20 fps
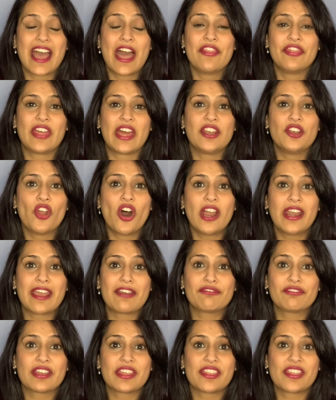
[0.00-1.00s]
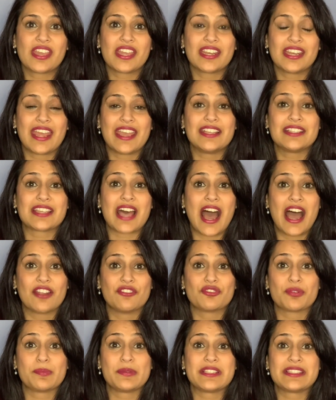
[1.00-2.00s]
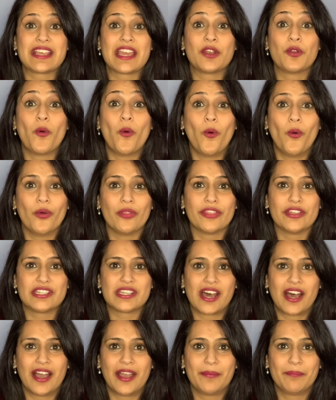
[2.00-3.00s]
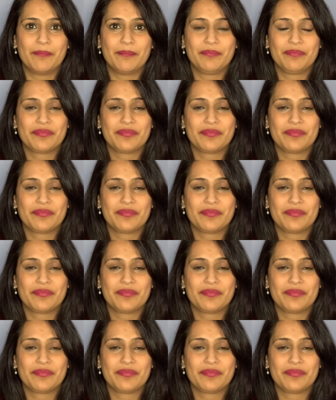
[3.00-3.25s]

that not everything needs 100% all the time.